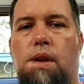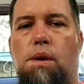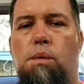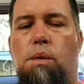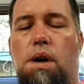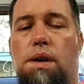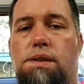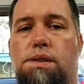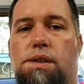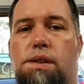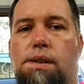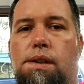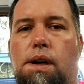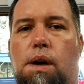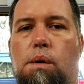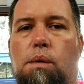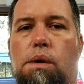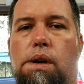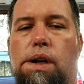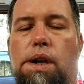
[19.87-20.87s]
What's
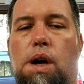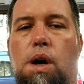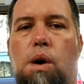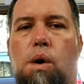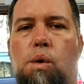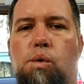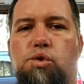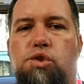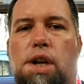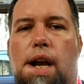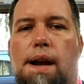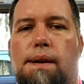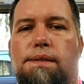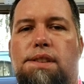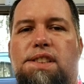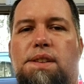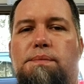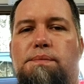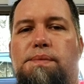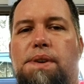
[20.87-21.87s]
going on,
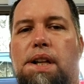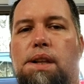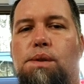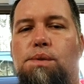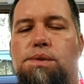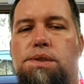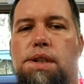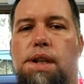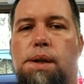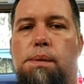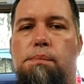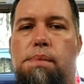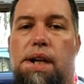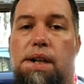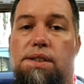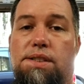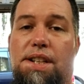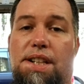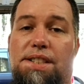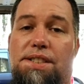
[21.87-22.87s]
drivers and fellow
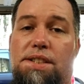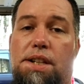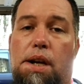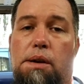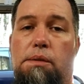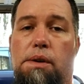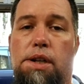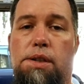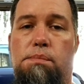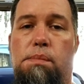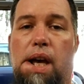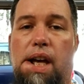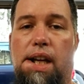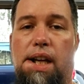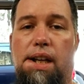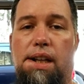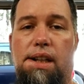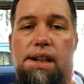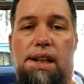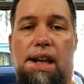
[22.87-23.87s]
CBers? That's Jay Rich back
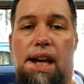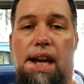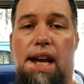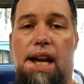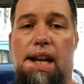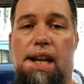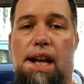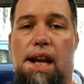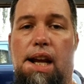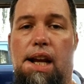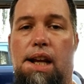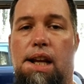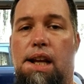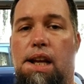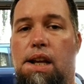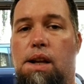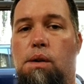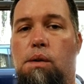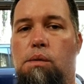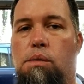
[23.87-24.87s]
again,
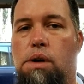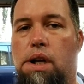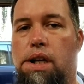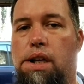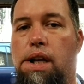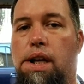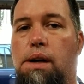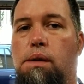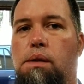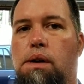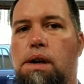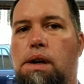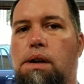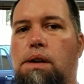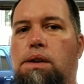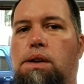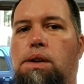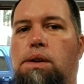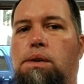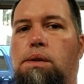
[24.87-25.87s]
and right now we're going
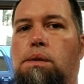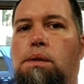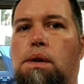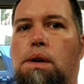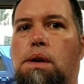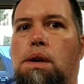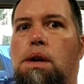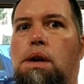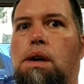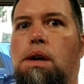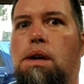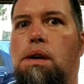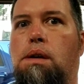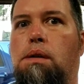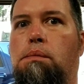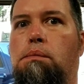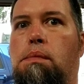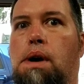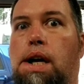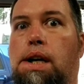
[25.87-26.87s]
to do
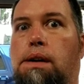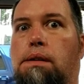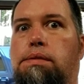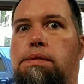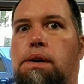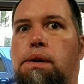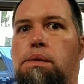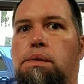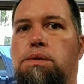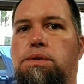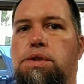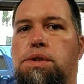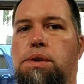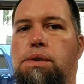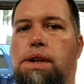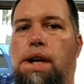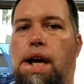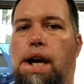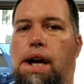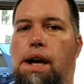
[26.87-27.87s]
microphone
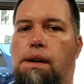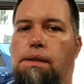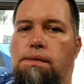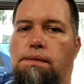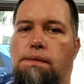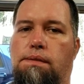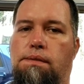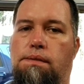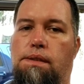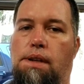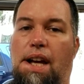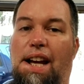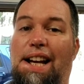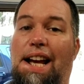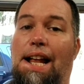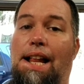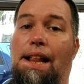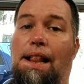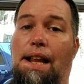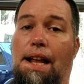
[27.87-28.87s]
shootout. I
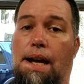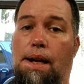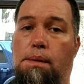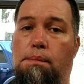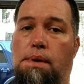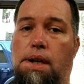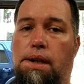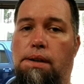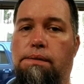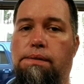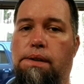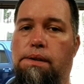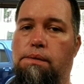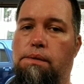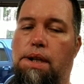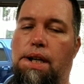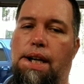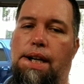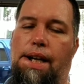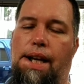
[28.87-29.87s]
got a lot of microphones.
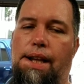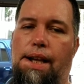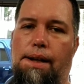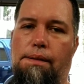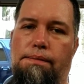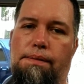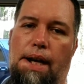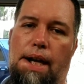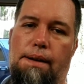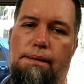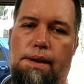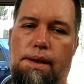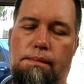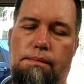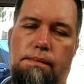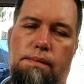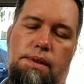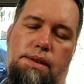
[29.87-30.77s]
Well, I got like five of them.